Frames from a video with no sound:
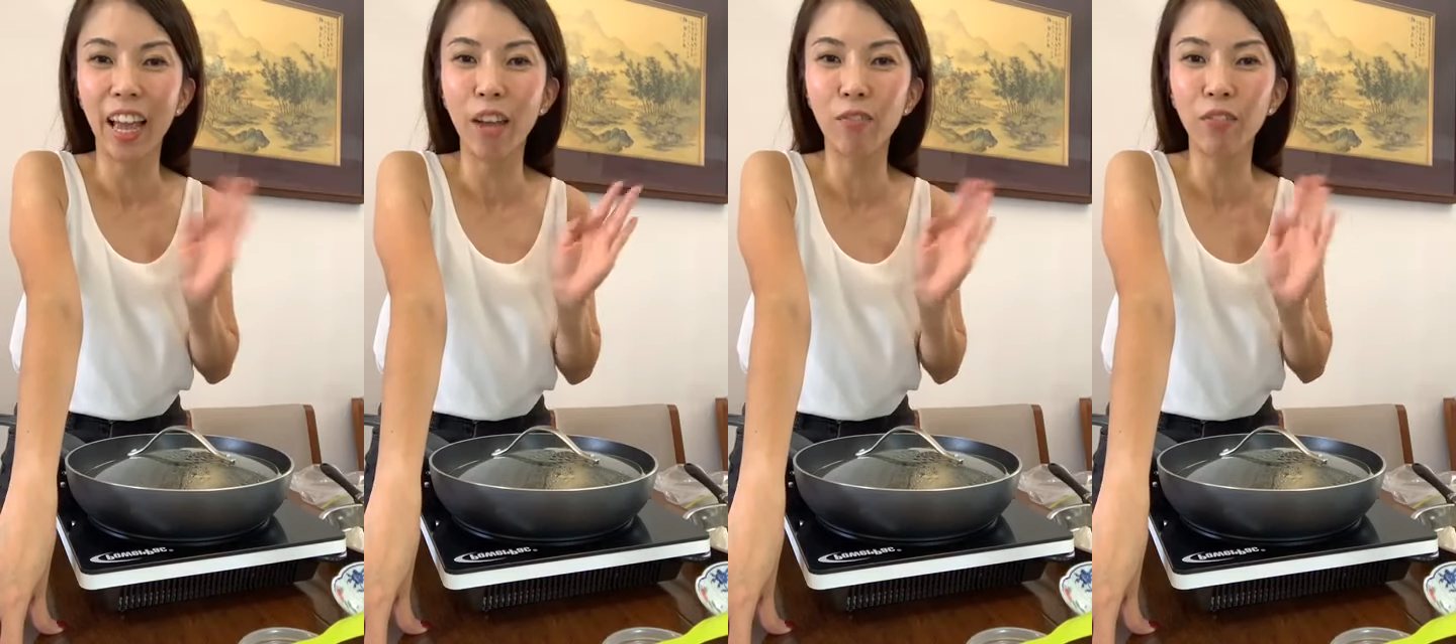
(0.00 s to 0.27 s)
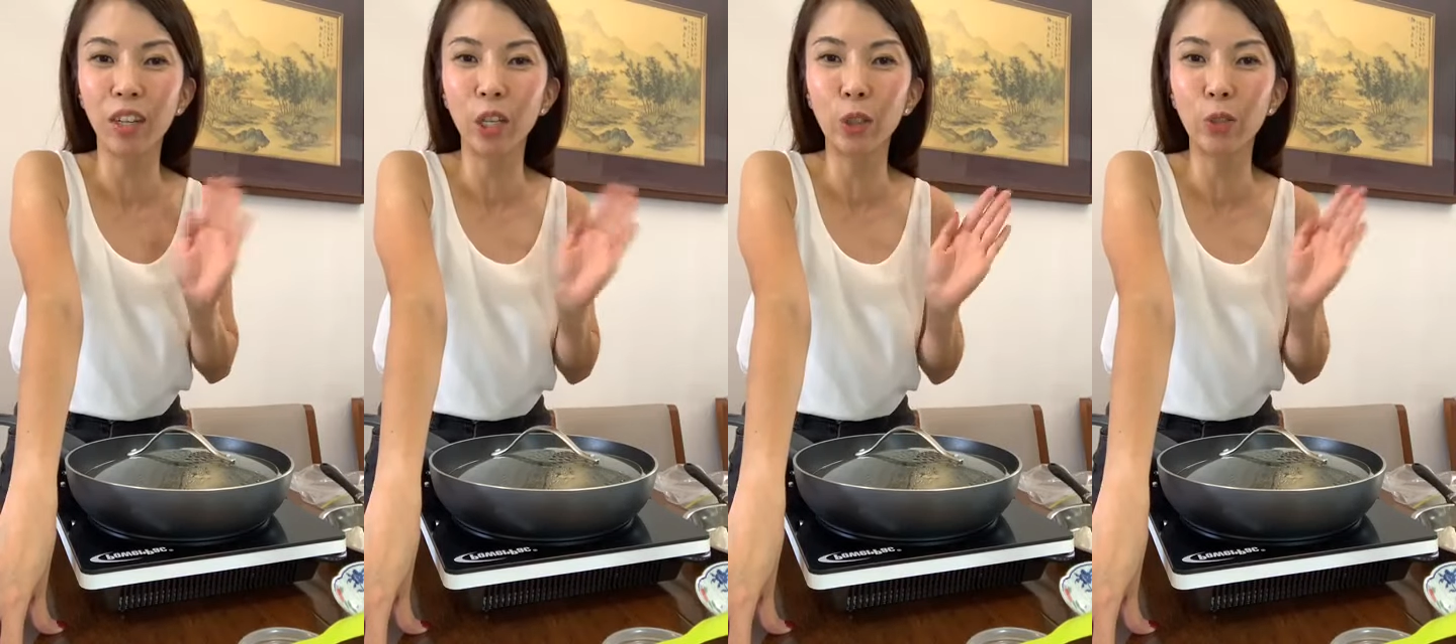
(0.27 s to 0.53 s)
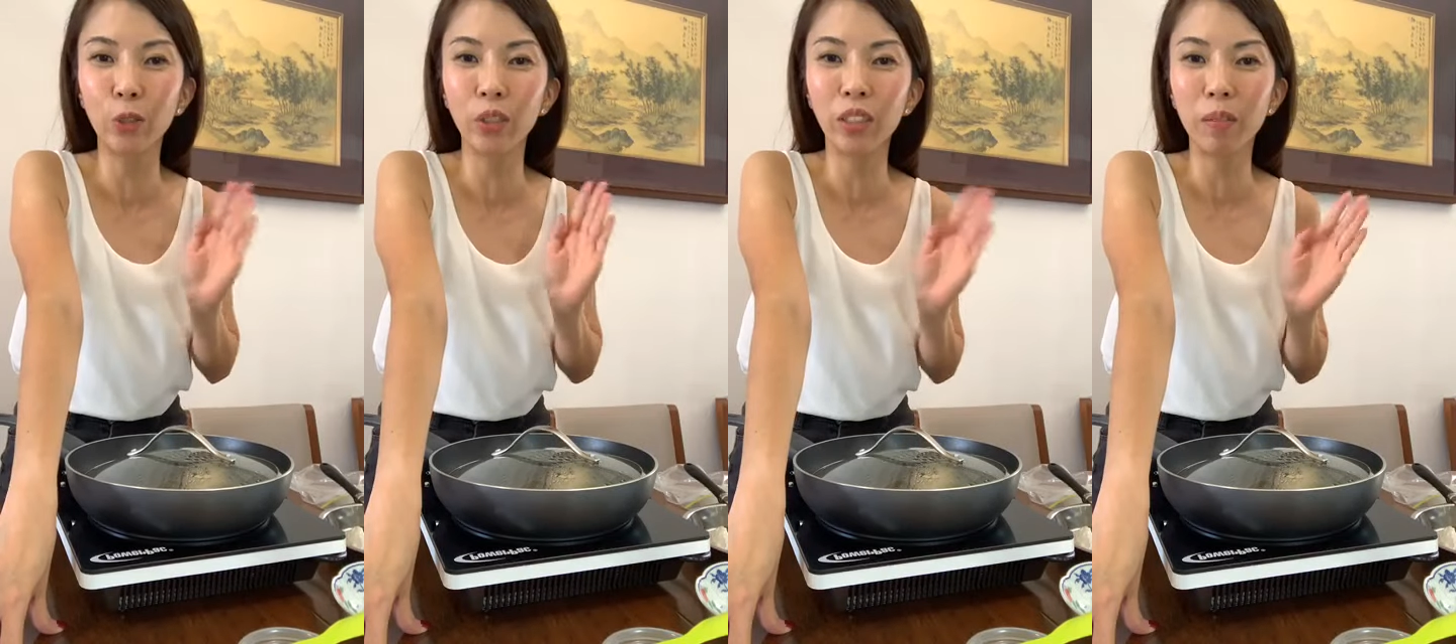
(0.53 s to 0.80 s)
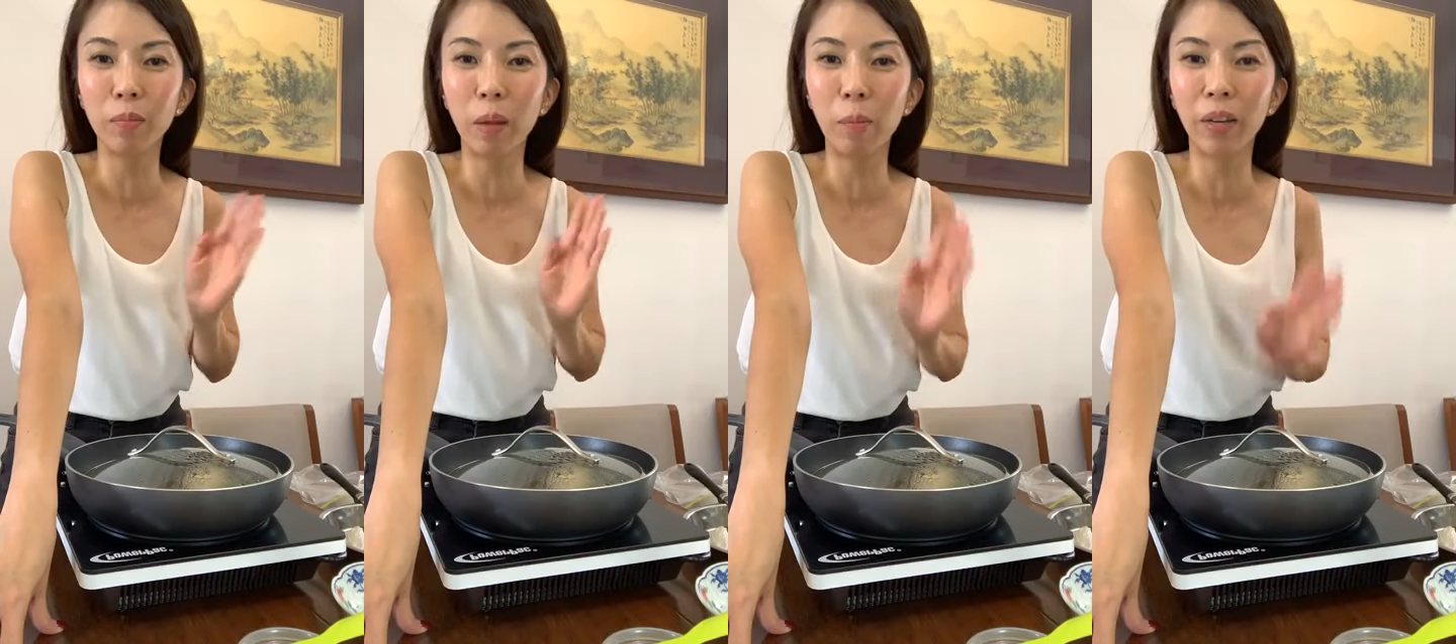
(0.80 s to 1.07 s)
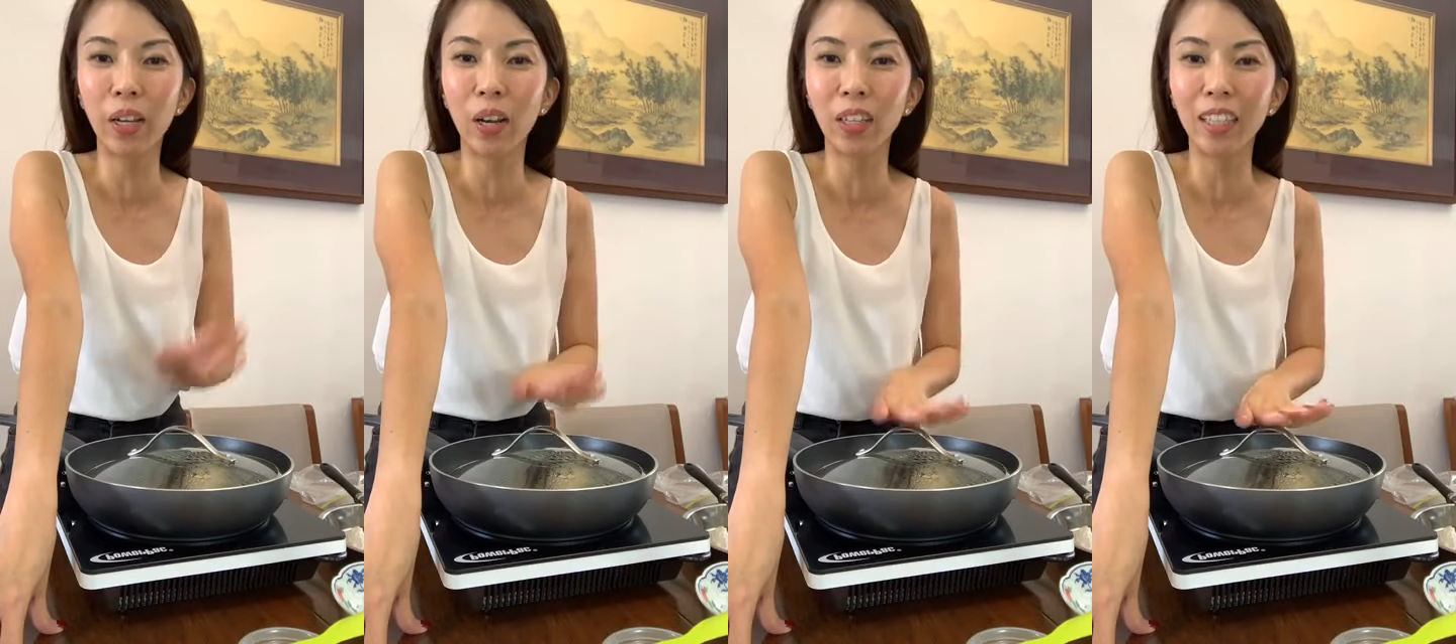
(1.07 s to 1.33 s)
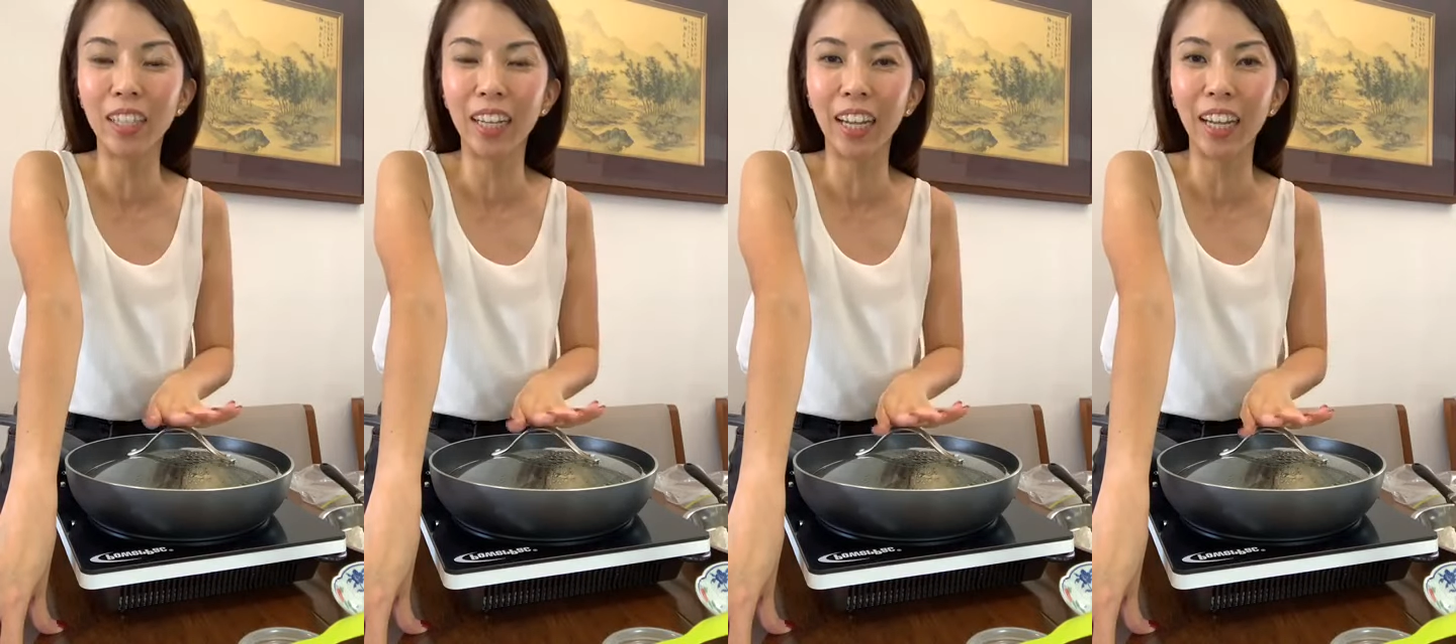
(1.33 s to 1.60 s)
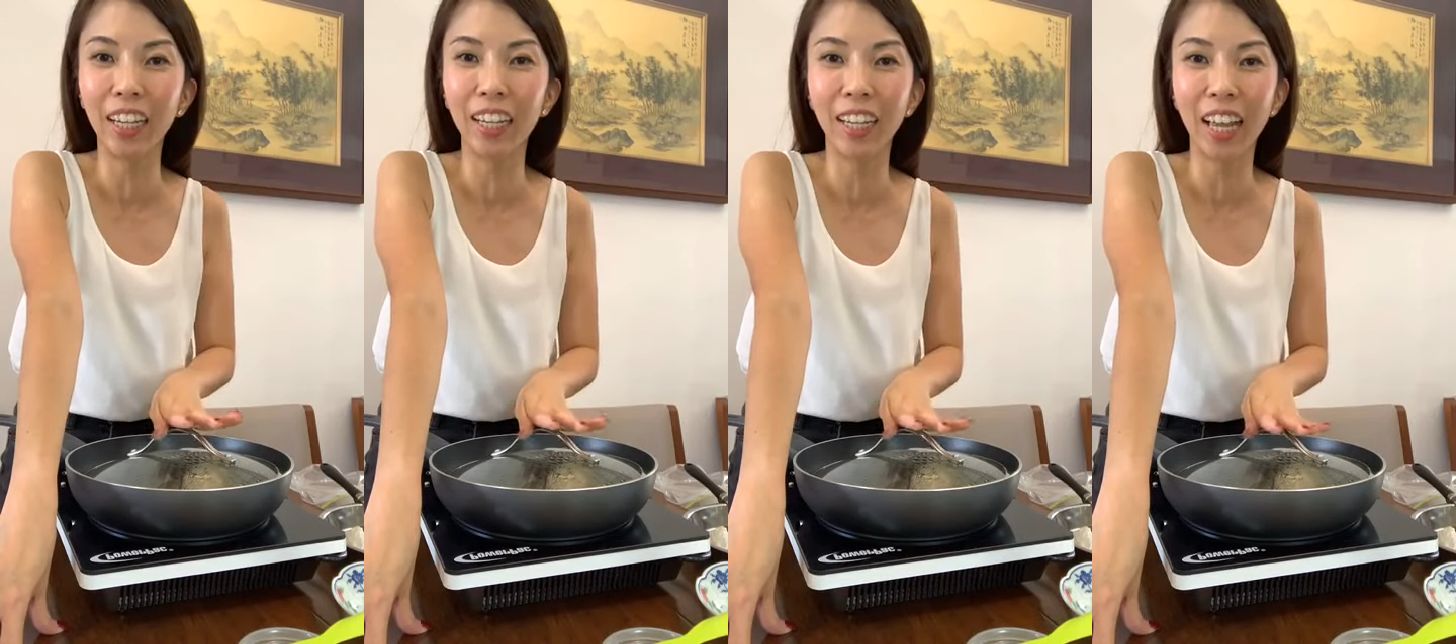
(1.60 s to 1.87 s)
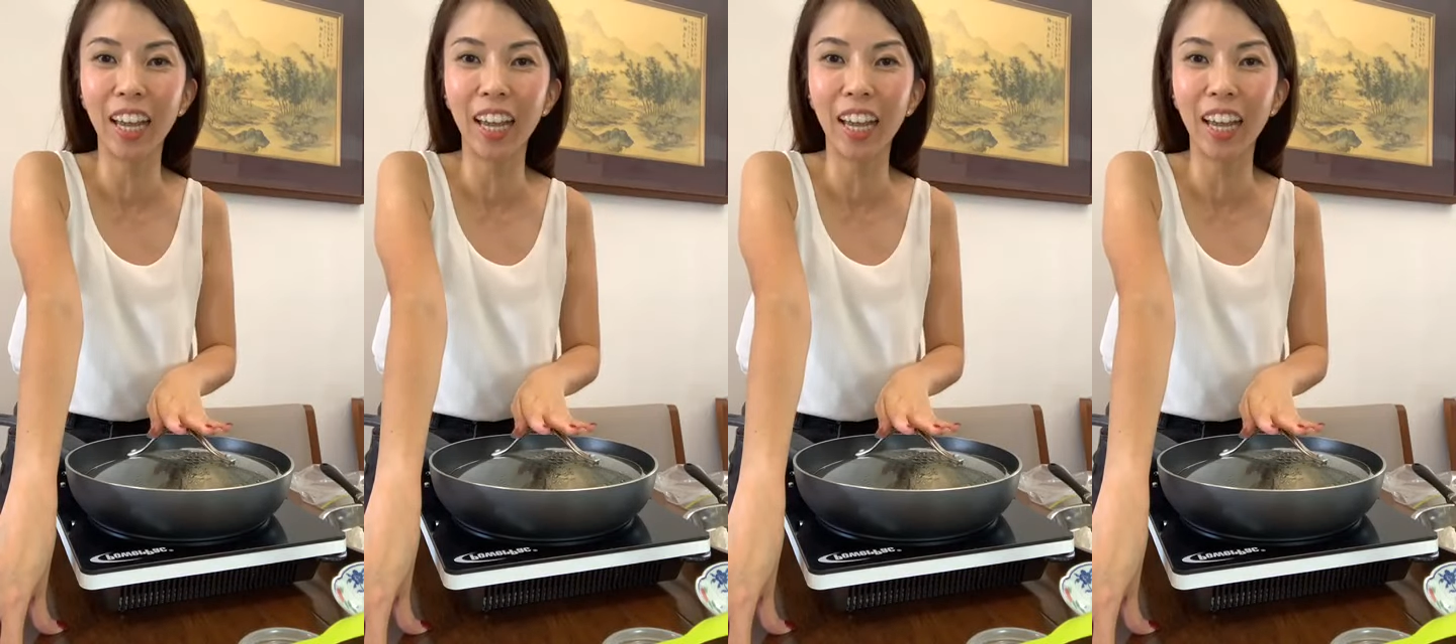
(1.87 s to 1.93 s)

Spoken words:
Have a good public holiday